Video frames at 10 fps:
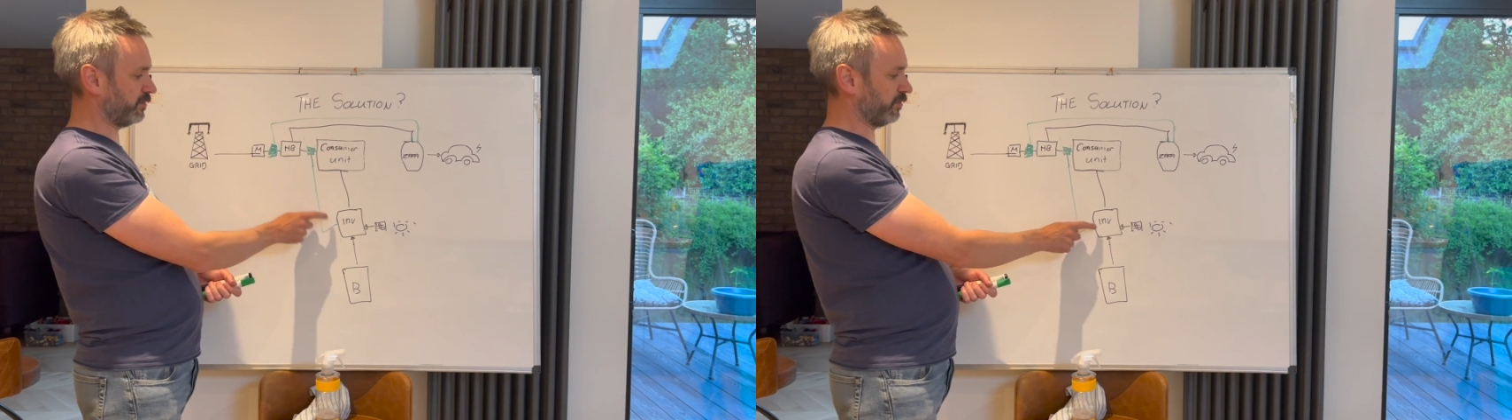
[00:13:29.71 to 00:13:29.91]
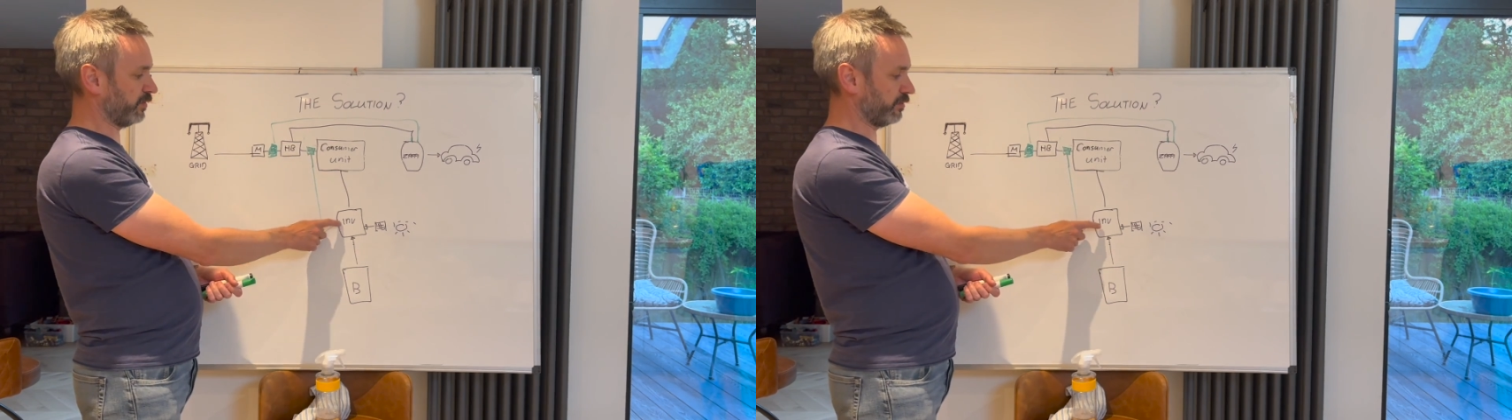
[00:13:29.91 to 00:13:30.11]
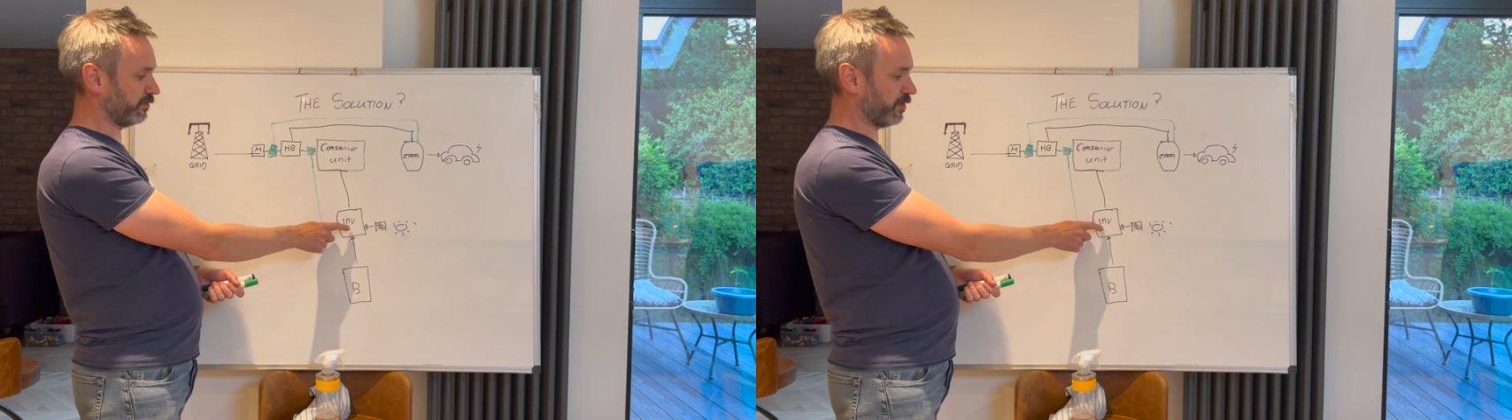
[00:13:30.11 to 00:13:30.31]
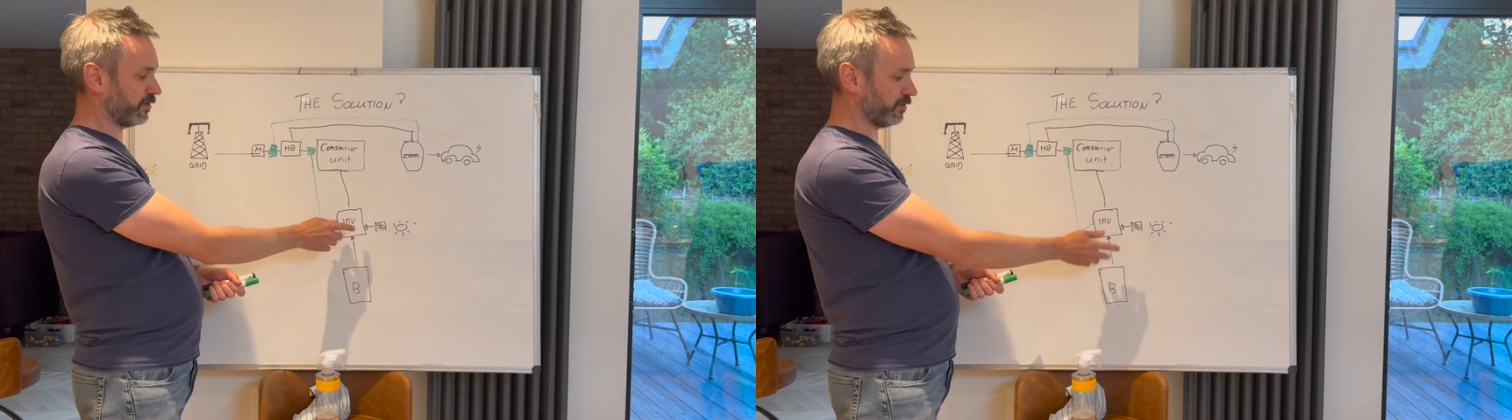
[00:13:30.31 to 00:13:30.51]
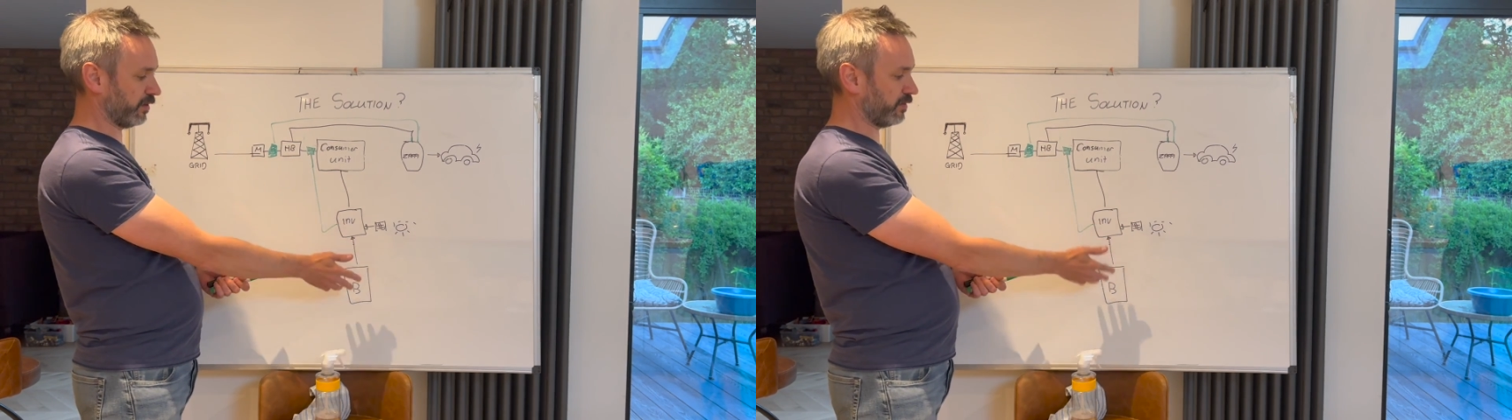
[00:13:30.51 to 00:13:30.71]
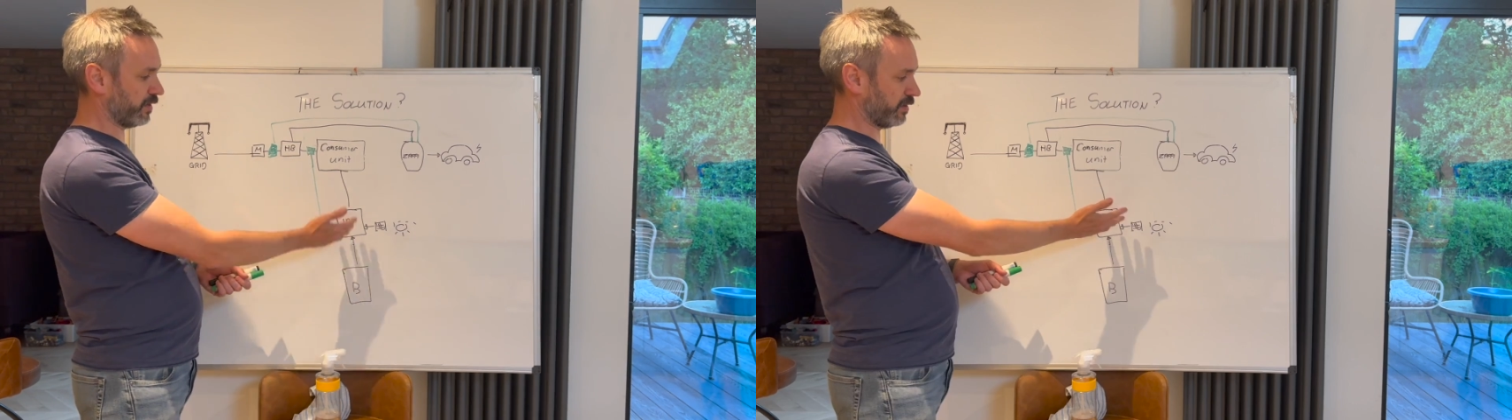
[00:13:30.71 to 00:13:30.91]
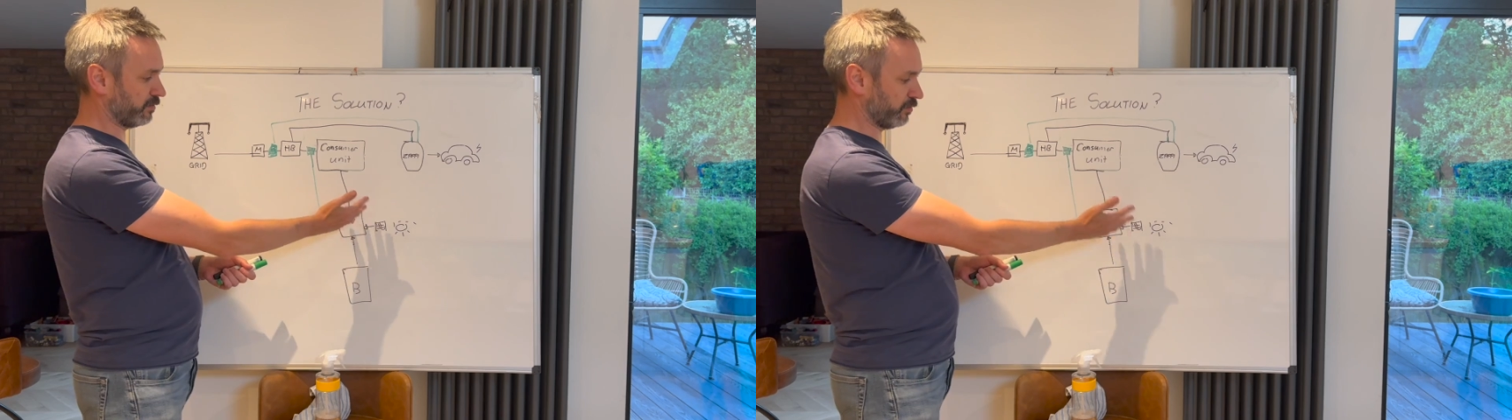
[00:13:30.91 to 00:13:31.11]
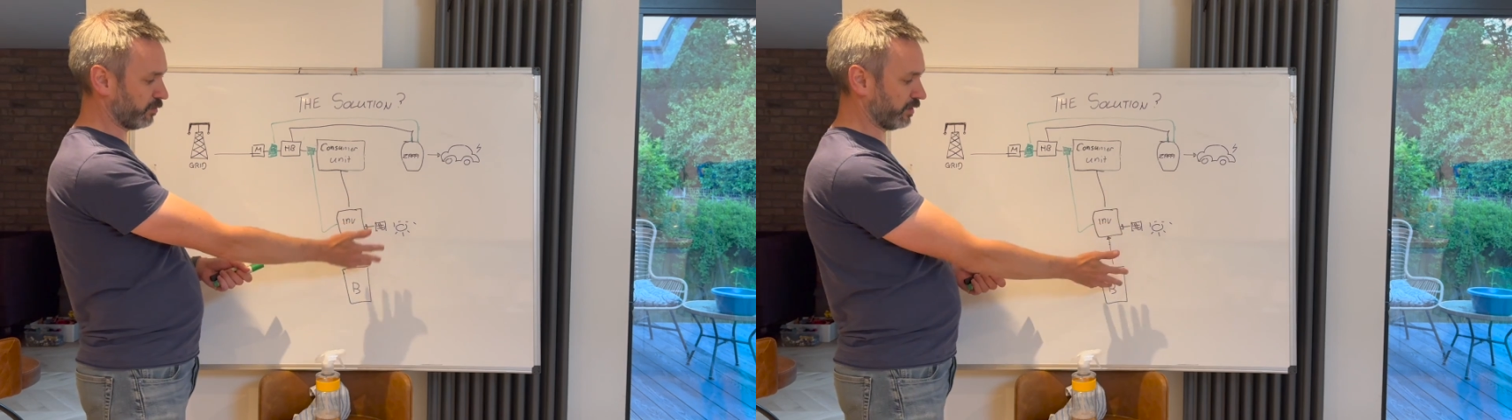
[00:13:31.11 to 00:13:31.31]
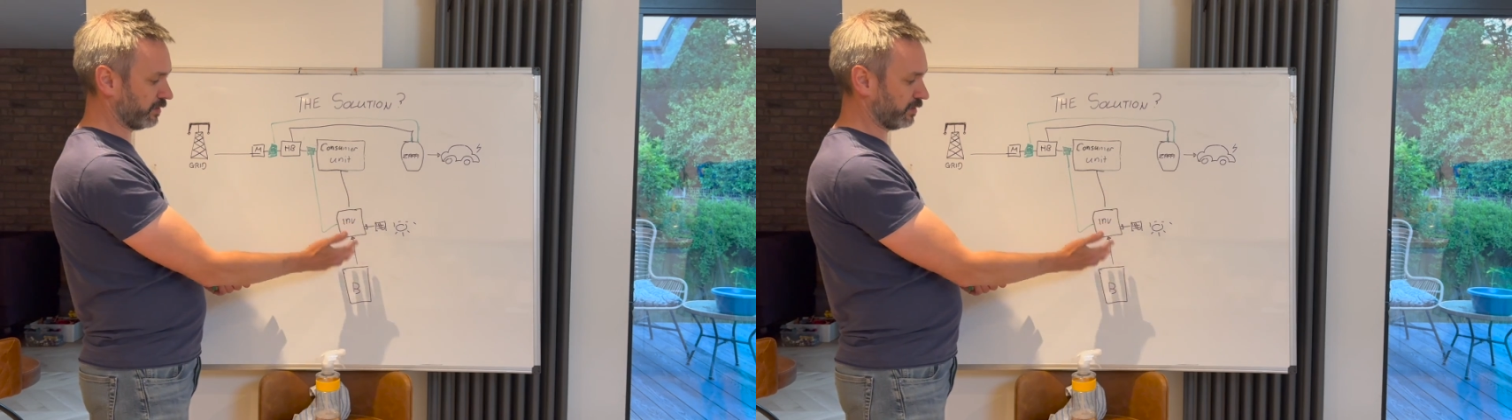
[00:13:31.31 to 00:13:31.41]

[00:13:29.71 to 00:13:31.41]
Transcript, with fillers: so the inverter can then do what